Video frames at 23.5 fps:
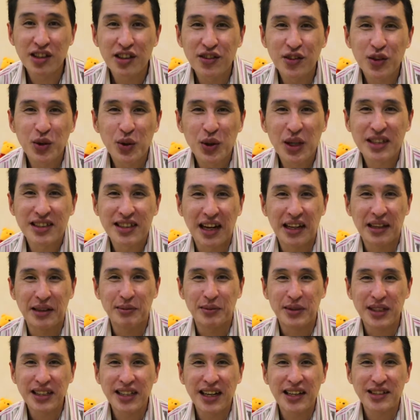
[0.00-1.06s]
NITT viewers, I am
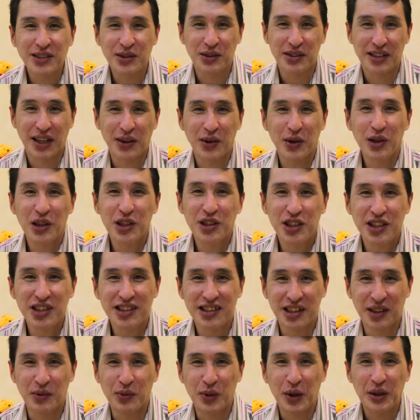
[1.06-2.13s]
DS, your psychologist,
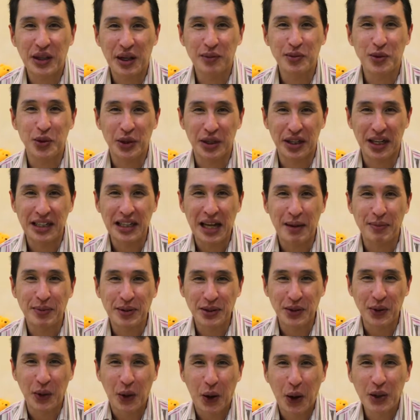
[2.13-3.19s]
and welcome to another
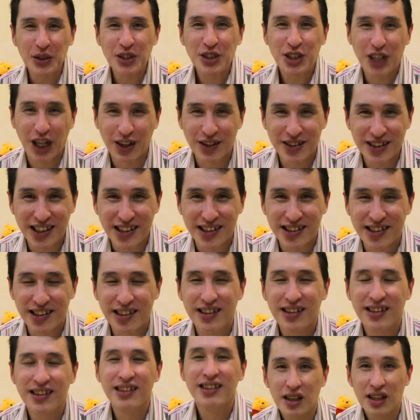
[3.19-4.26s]
episode on Channel NITT.
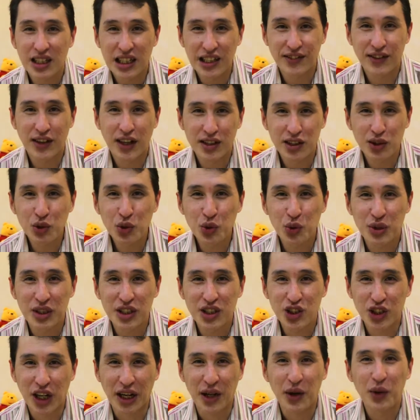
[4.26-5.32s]
If you are new to this
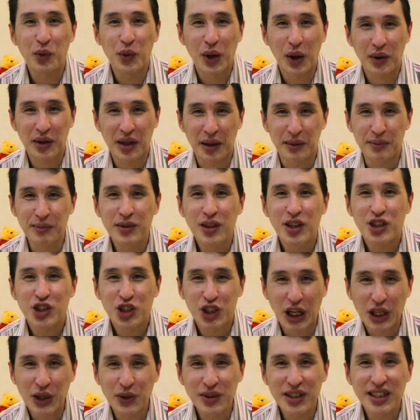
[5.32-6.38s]
channel, welcome.
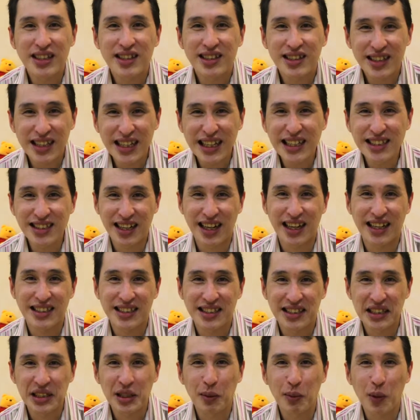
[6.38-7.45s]
Channel NITT is a
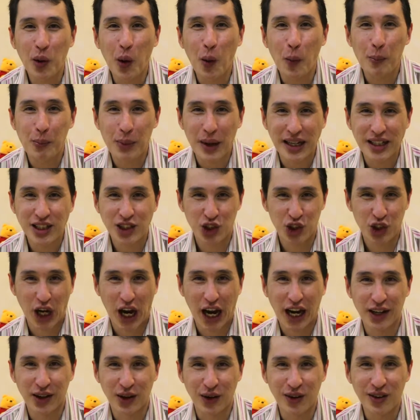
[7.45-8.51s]
Singapore-based
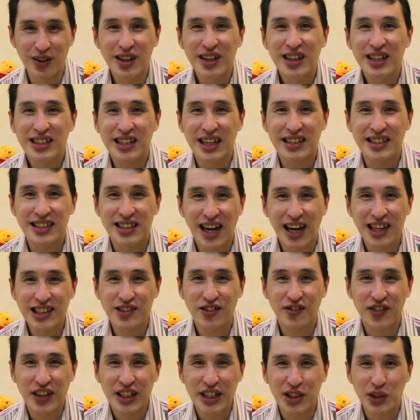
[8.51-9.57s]
channel that does
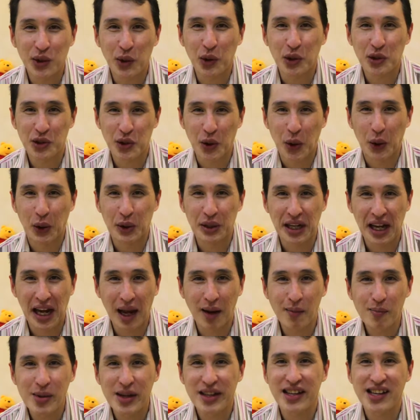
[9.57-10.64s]
videos on
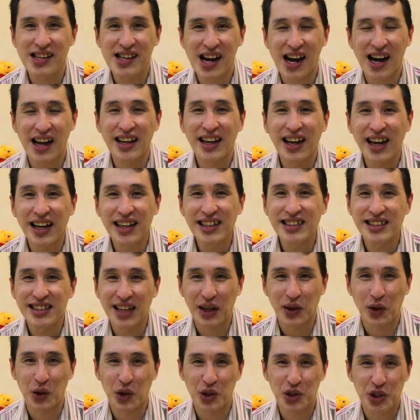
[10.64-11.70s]
MBTI and
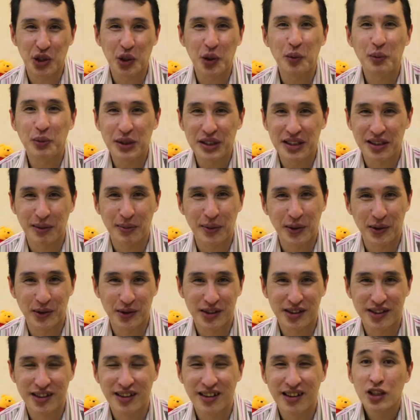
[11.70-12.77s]
psychological
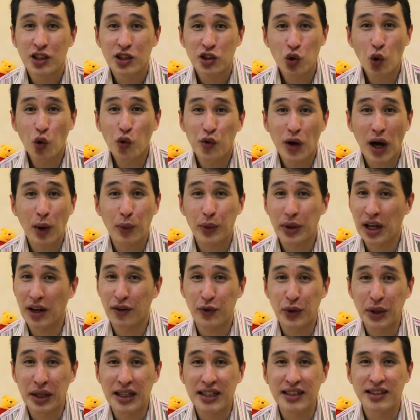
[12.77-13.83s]
principles. So far, we have
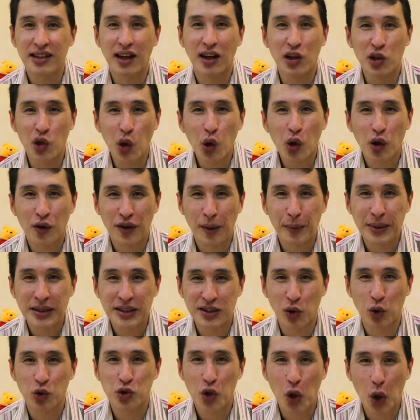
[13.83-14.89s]
released a lot of
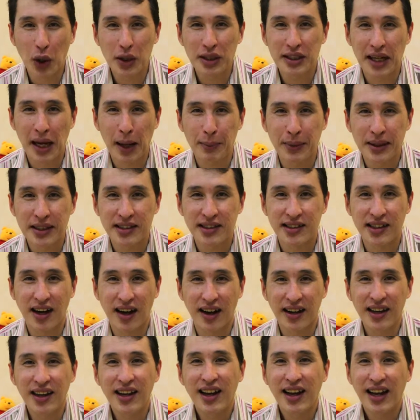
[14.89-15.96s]
episodes on the
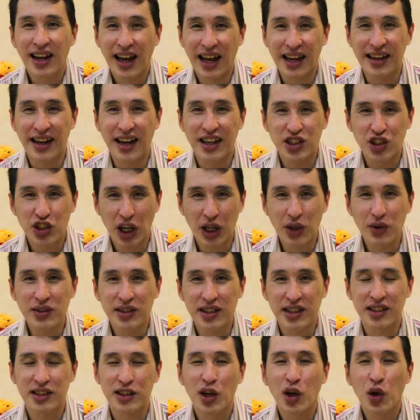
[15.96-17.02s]
MBTI, and at Channel
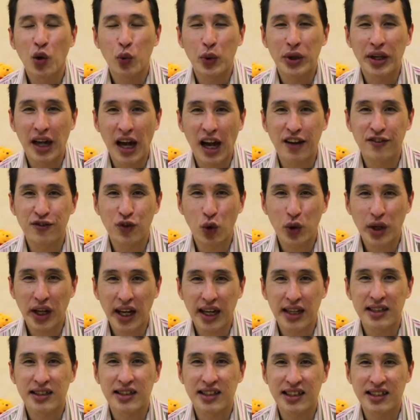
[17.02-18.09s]
NITT, we
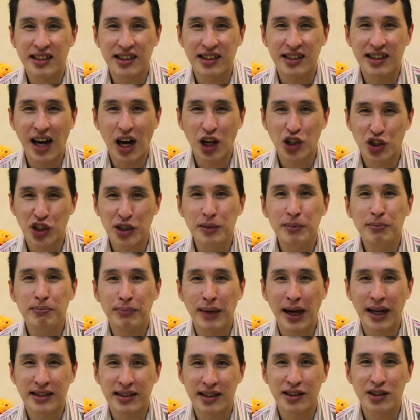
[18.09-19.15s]
advocate the deduction
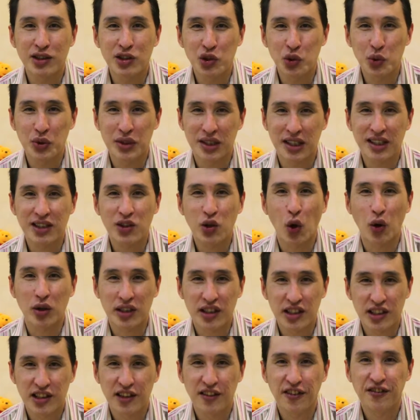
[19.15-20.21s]
method using
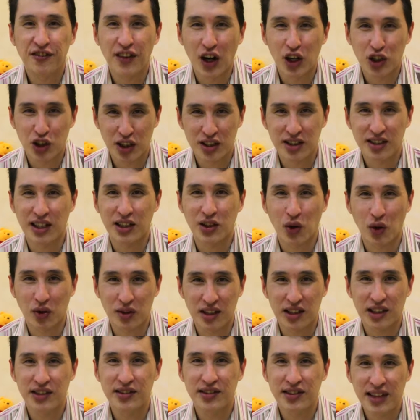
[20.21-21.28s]
cognitive functions and
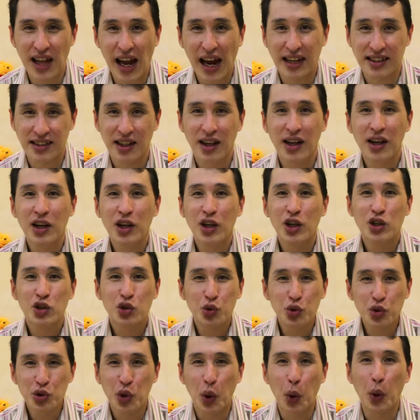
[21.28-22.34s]
cognitive stacks
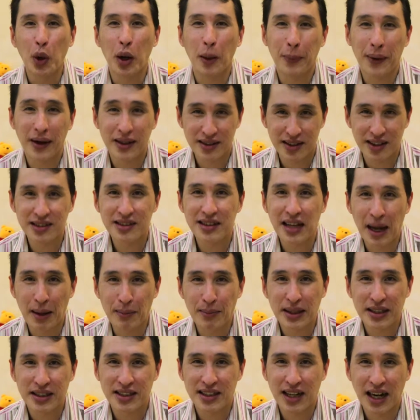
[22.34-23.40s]
to know a person's
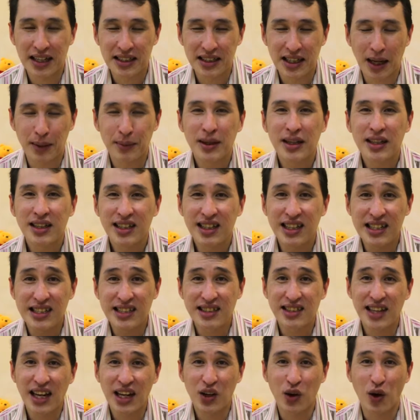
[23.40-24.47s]
MBTI type
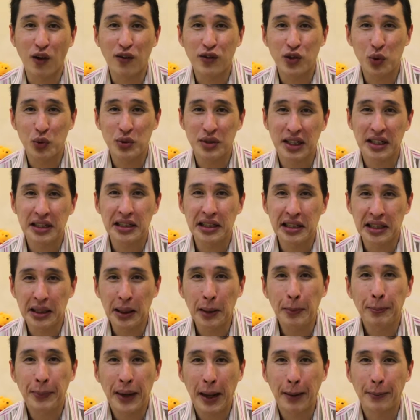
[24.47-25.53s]
instead of using
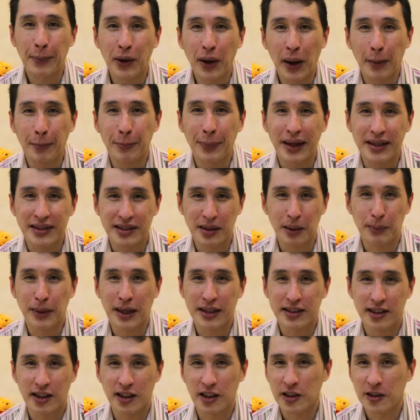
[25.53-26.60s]
the paper and pencil
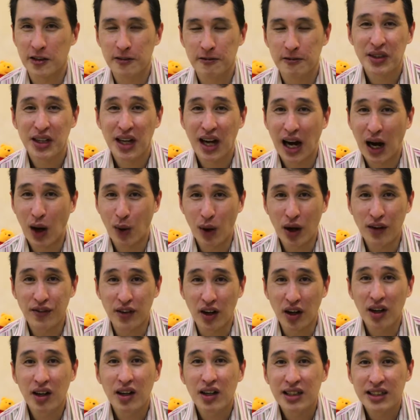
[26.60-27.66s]
method.
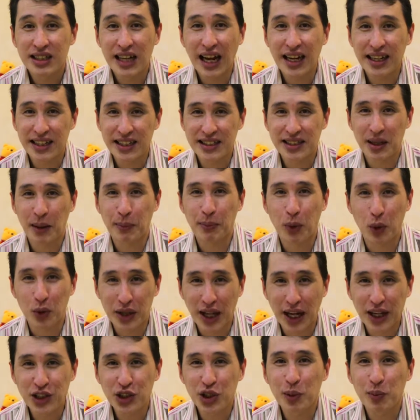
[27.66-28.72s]
However, there is a
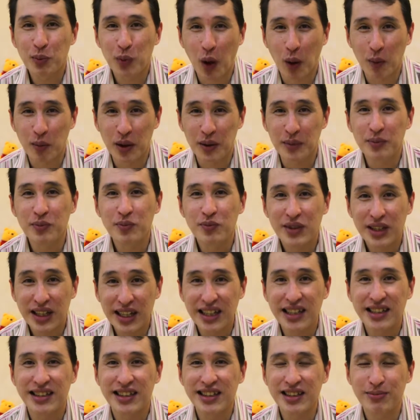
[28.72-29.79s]
potential problem
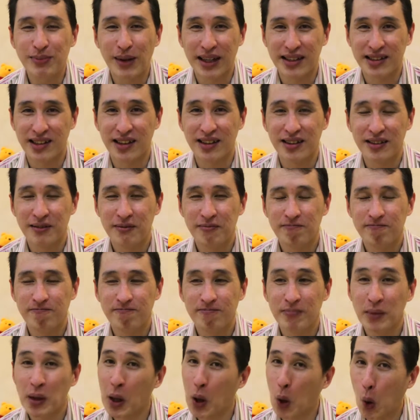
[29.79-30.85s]
in this method.
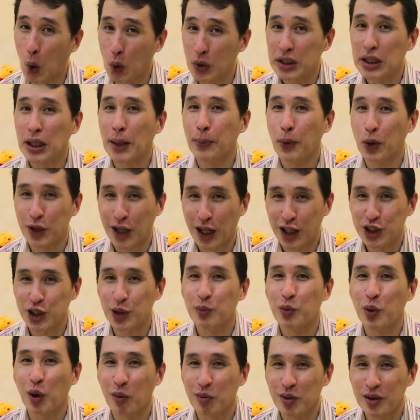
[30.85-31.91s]
Only a potential
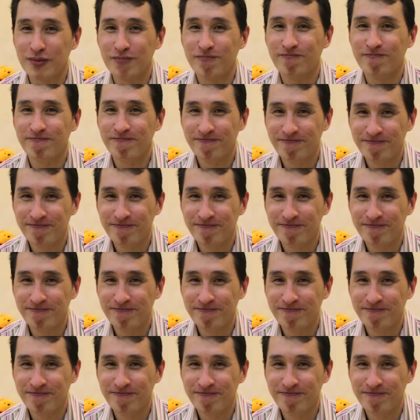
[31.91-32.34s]
problem.